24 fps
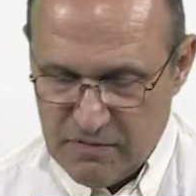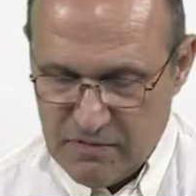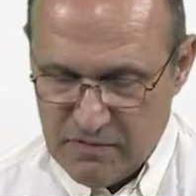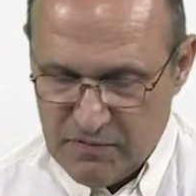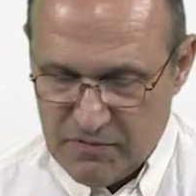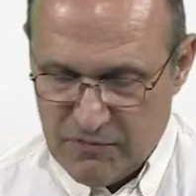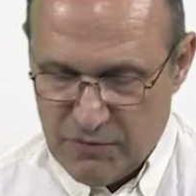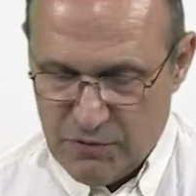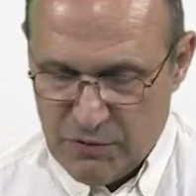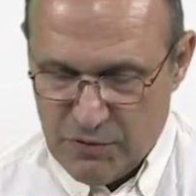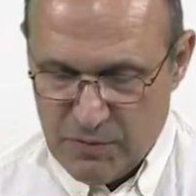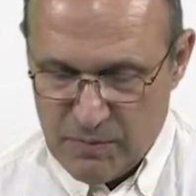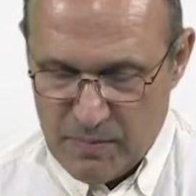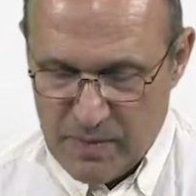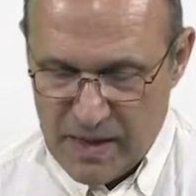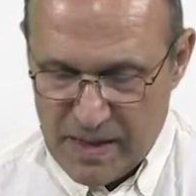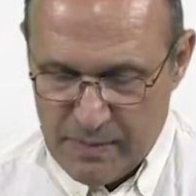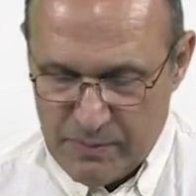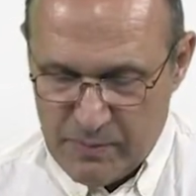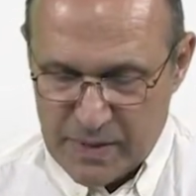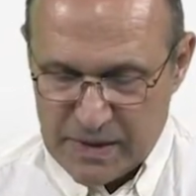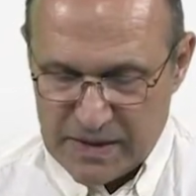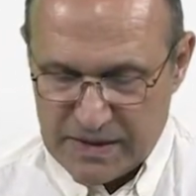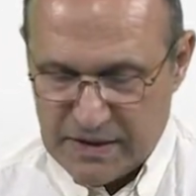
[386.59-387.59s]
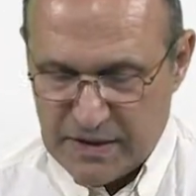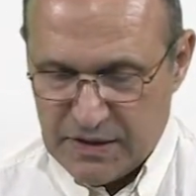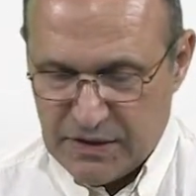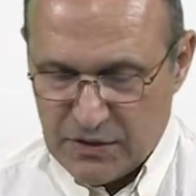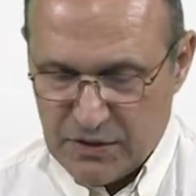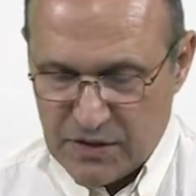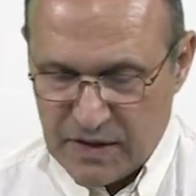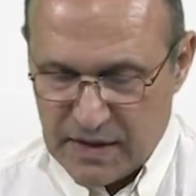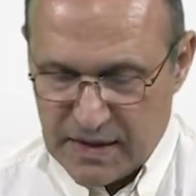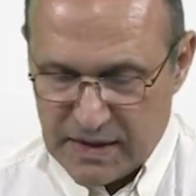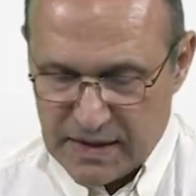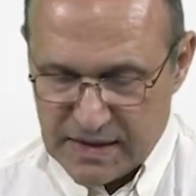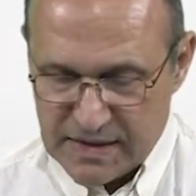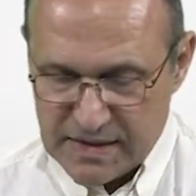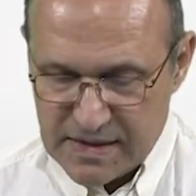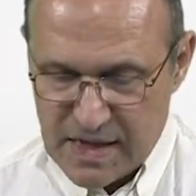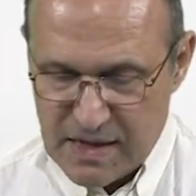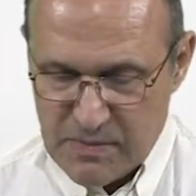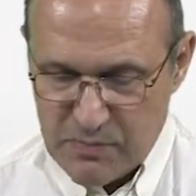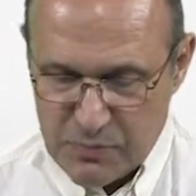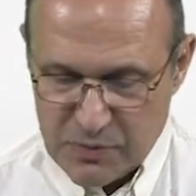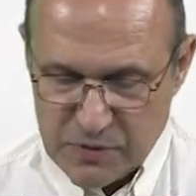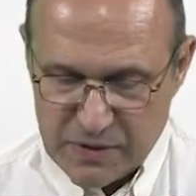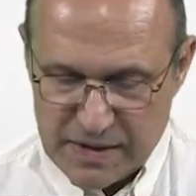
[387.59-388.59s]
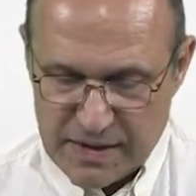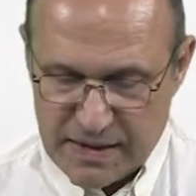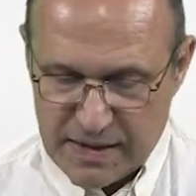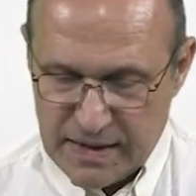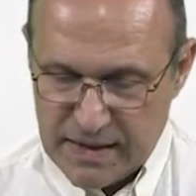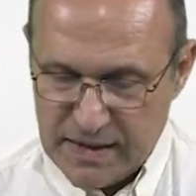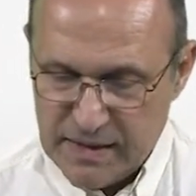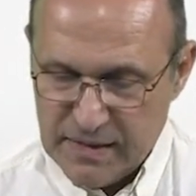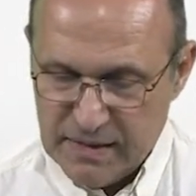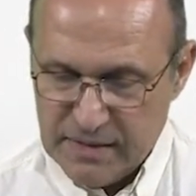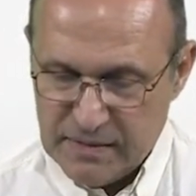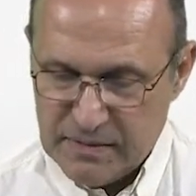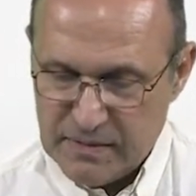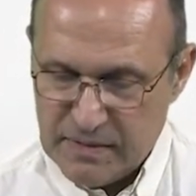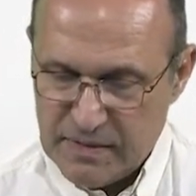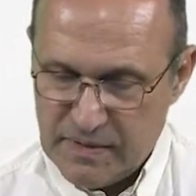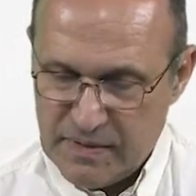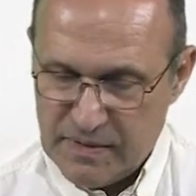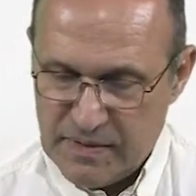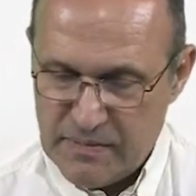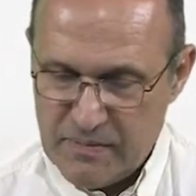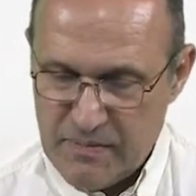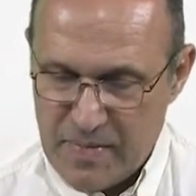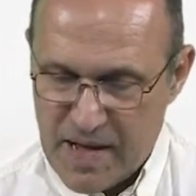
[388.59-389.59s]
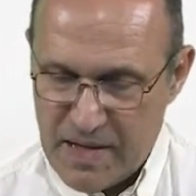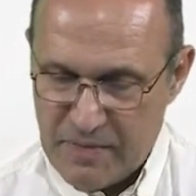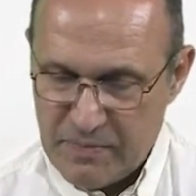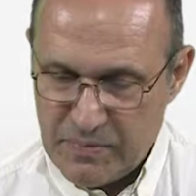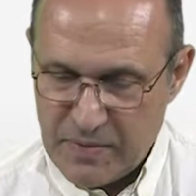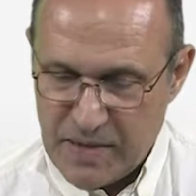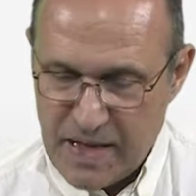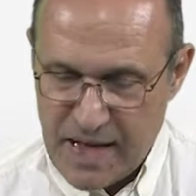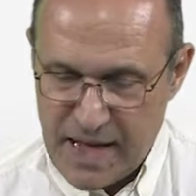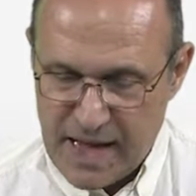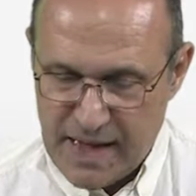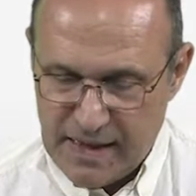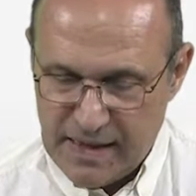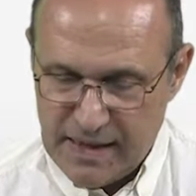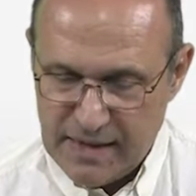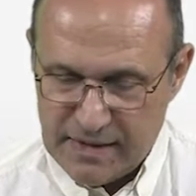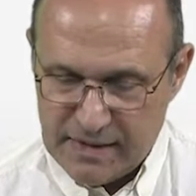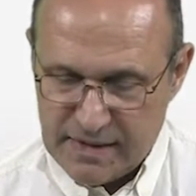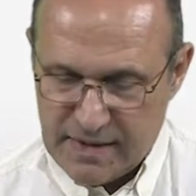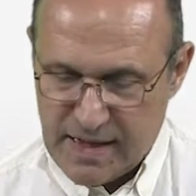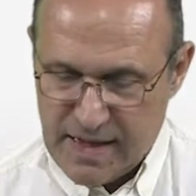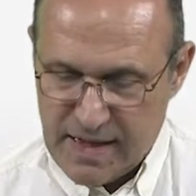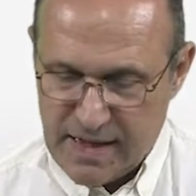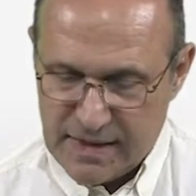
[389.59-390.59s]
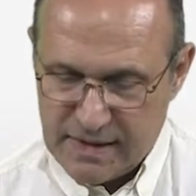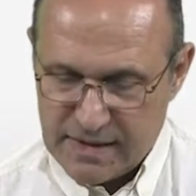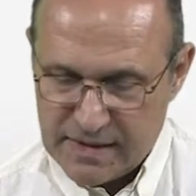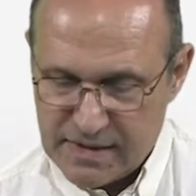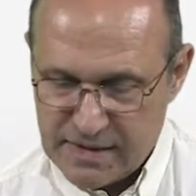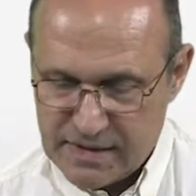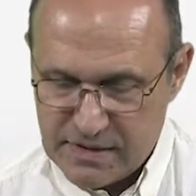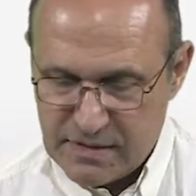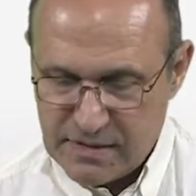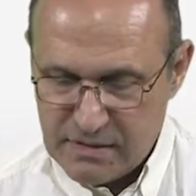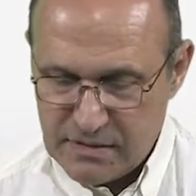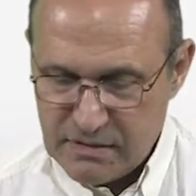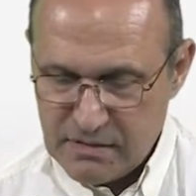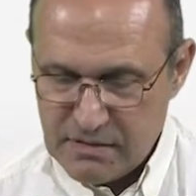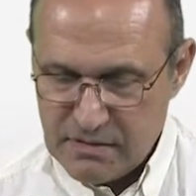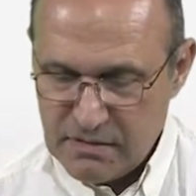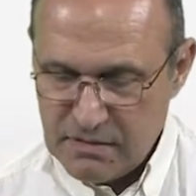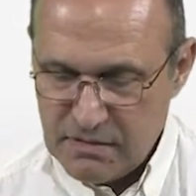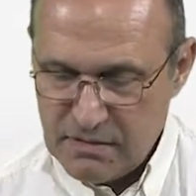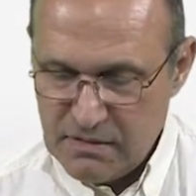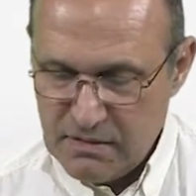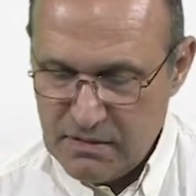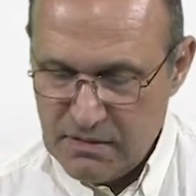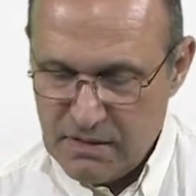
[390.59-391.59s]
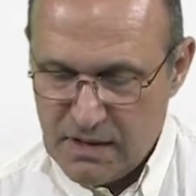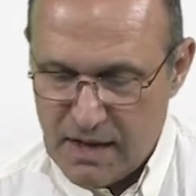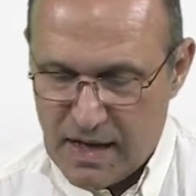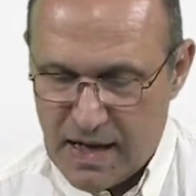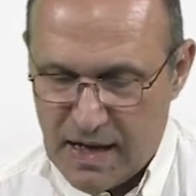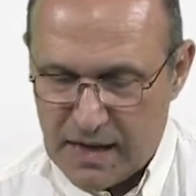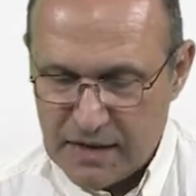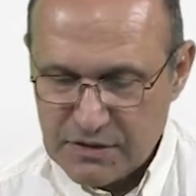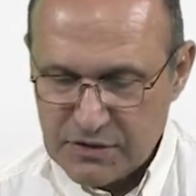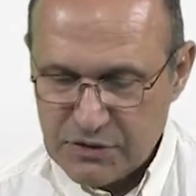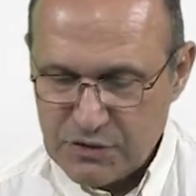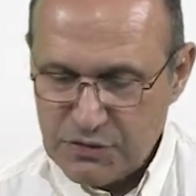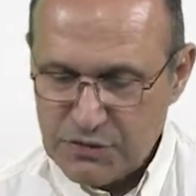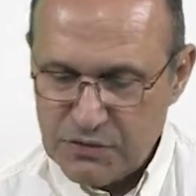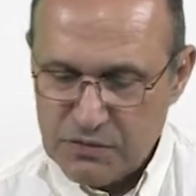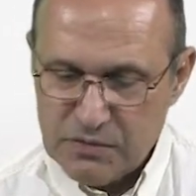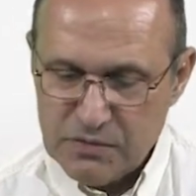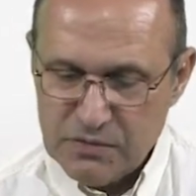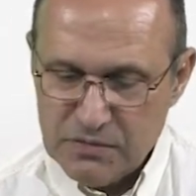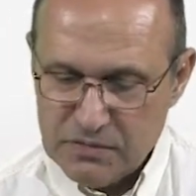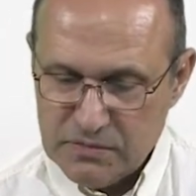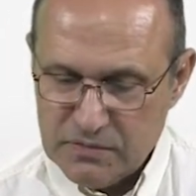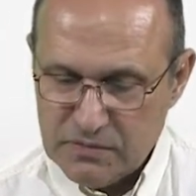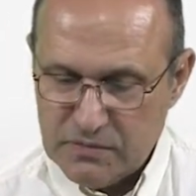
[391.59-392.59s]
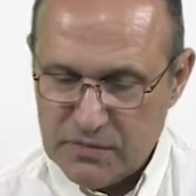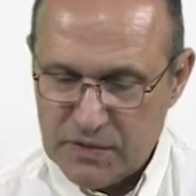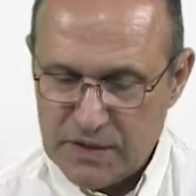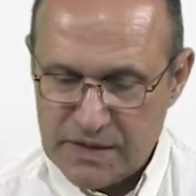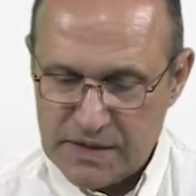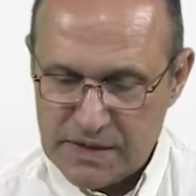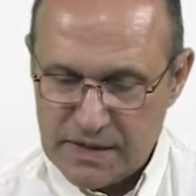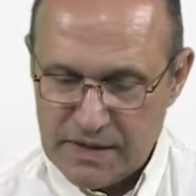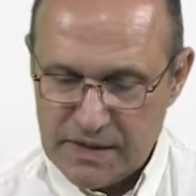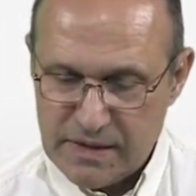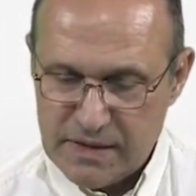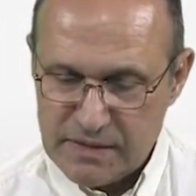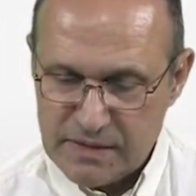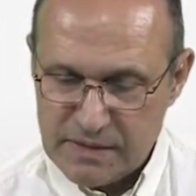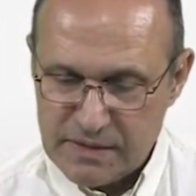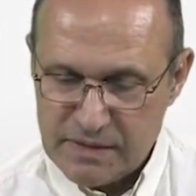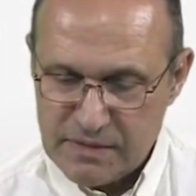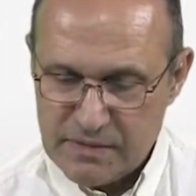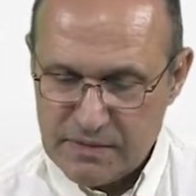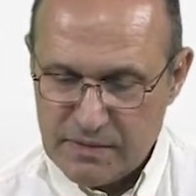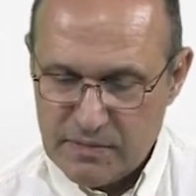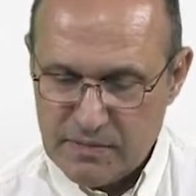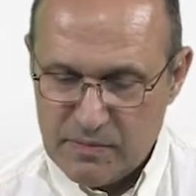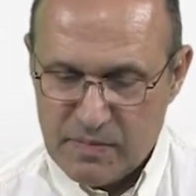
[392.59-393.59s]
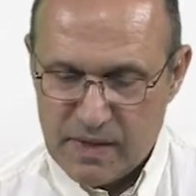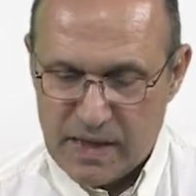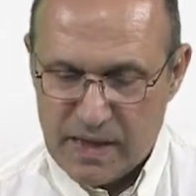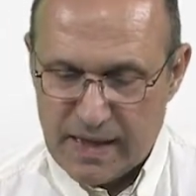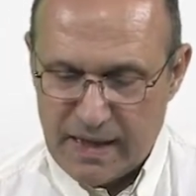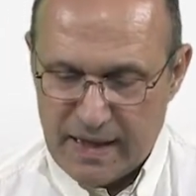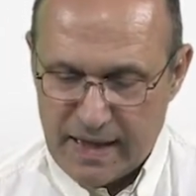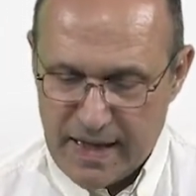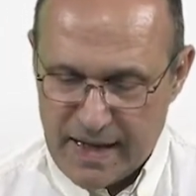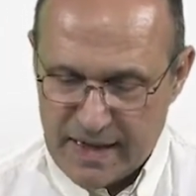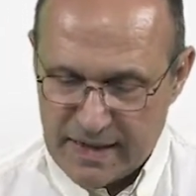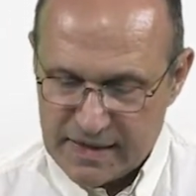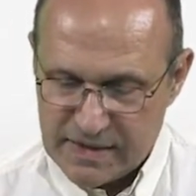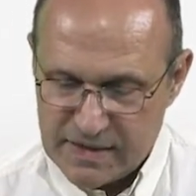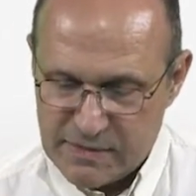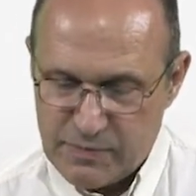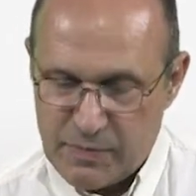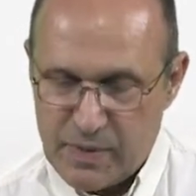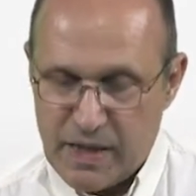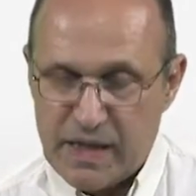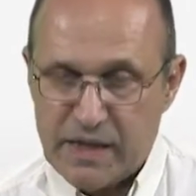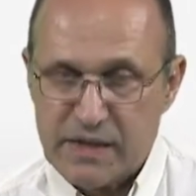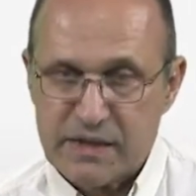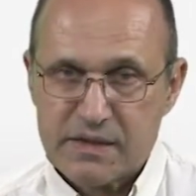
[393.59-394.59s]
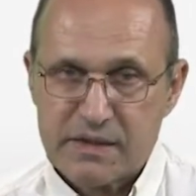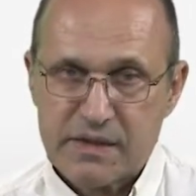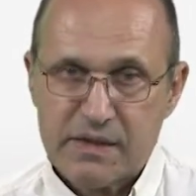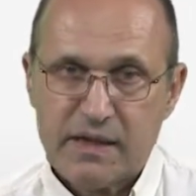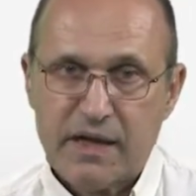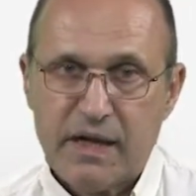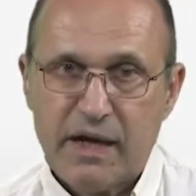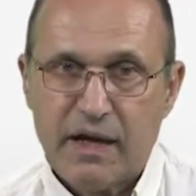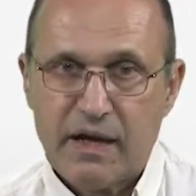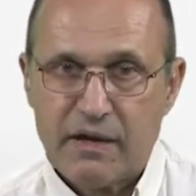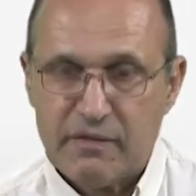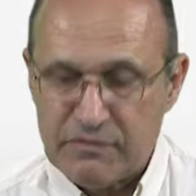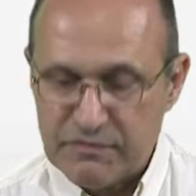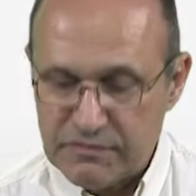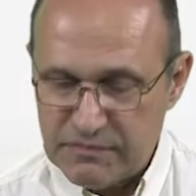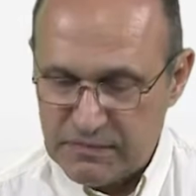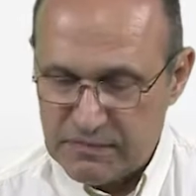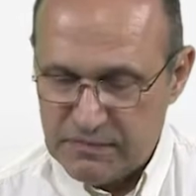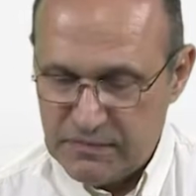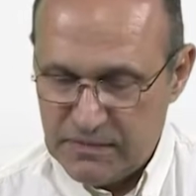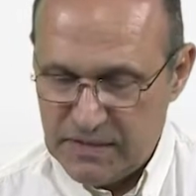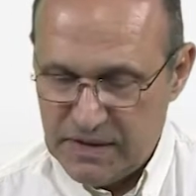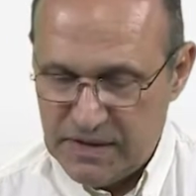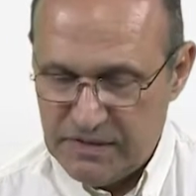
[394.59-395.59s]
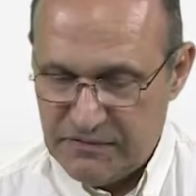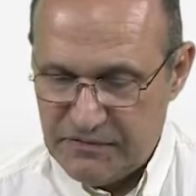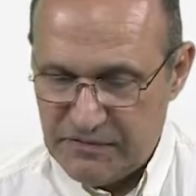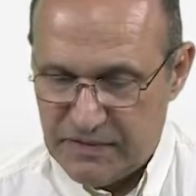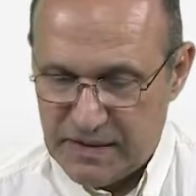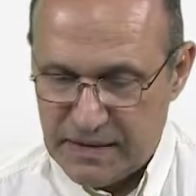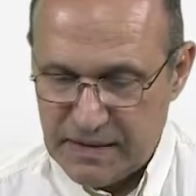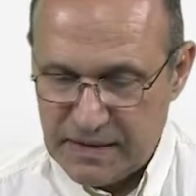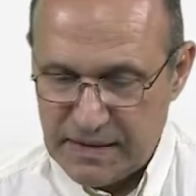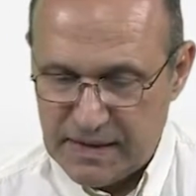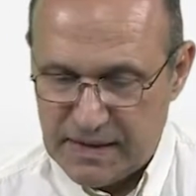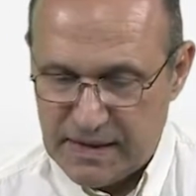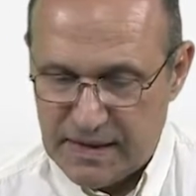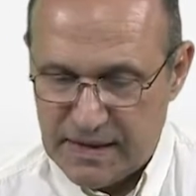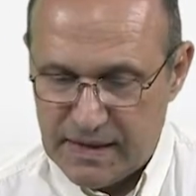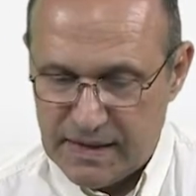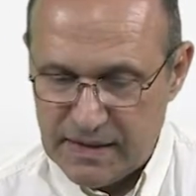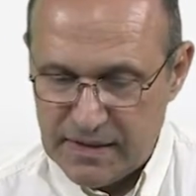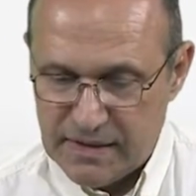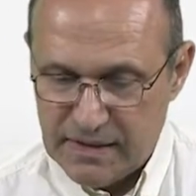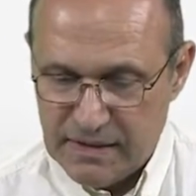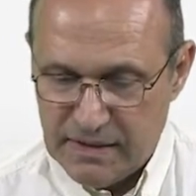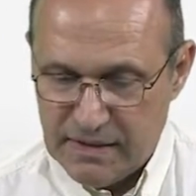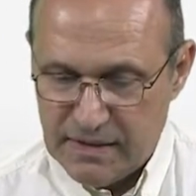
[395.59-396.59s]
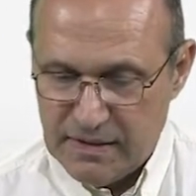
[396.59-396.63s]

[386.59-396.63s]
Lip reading: For my particular example here, the map A takes R2, which is my X space that I have defined here,